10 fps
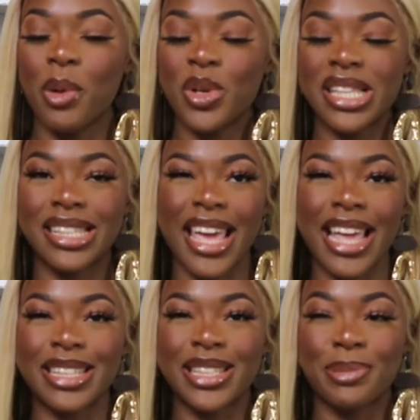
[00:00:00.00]
wouldn't
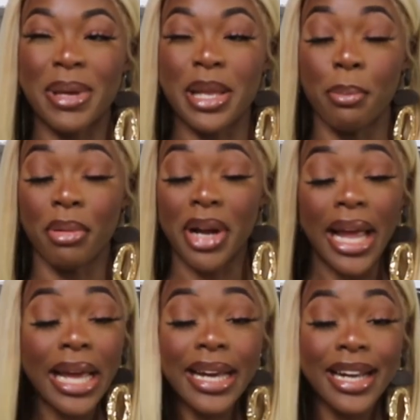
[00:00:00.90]
say it's been a
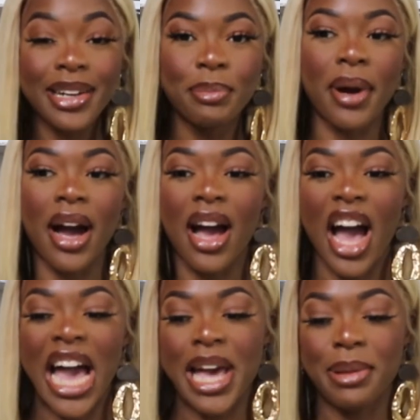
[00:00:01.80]
break, but
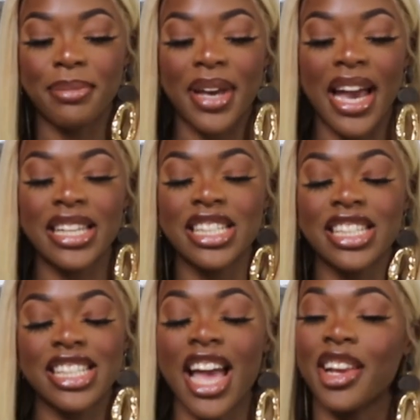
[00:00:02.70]
I just
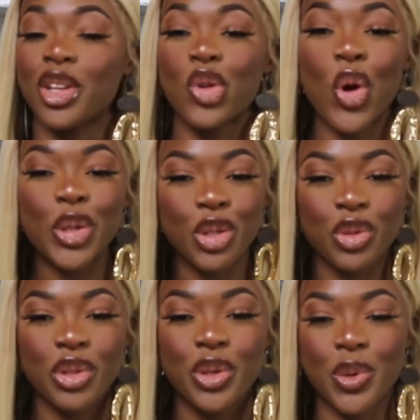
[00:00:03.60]
decided not
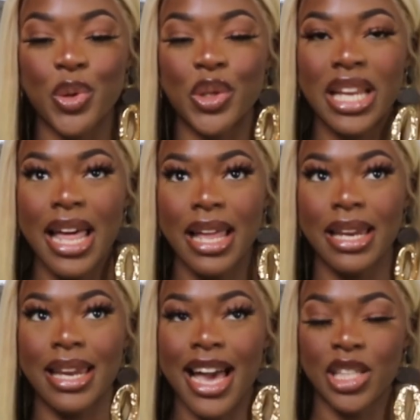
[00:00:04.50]
to record
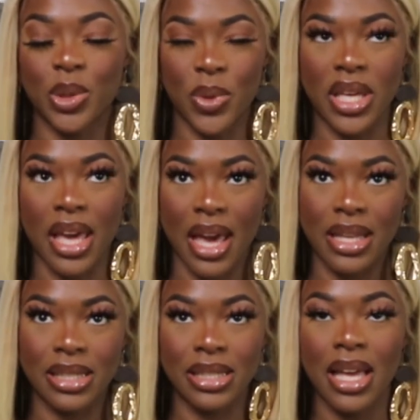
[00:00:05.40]
last
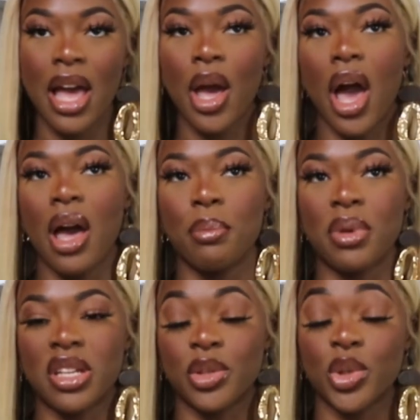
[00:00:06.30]
weekend
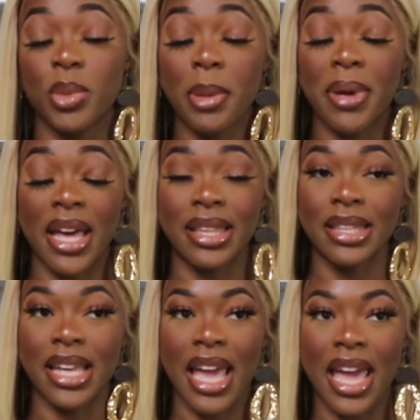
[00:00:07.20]
because it was my
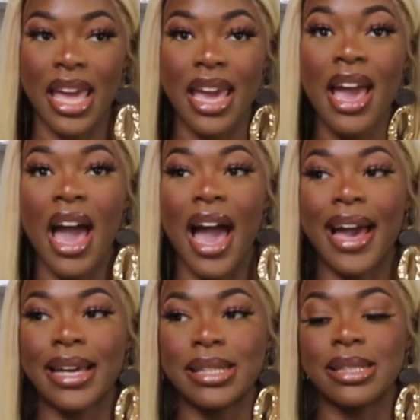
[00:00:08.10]
birthday.
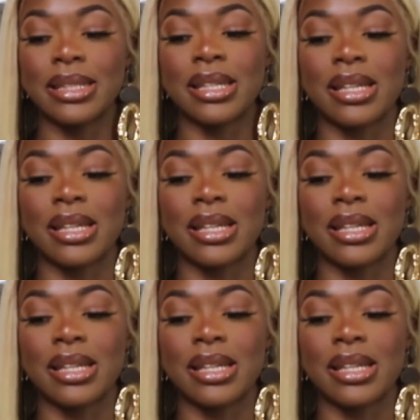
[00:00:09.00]
And